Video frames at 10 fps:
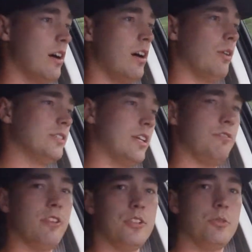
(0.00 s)
I always
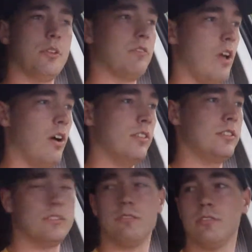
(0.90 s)
had fun doing vlogs,
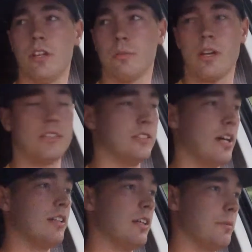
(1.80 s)
and kind of
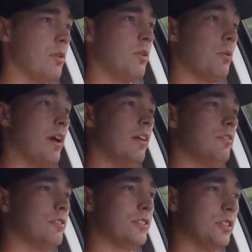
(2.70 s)
sad that I'm going away
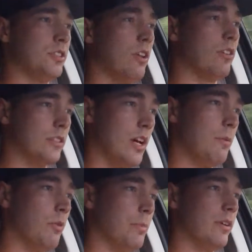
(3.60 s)
for such a long
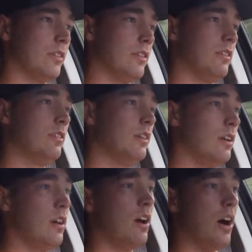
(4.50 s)
time. I won't be able to
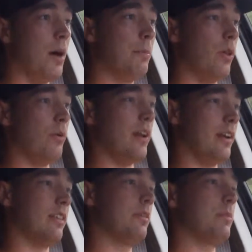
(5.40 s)
upload
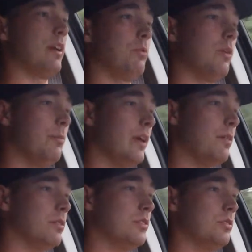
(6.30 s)
anything, but I will be
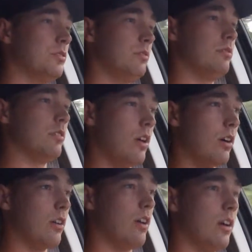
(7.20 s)
able to
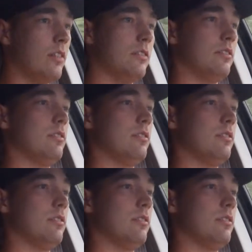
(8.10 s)
log on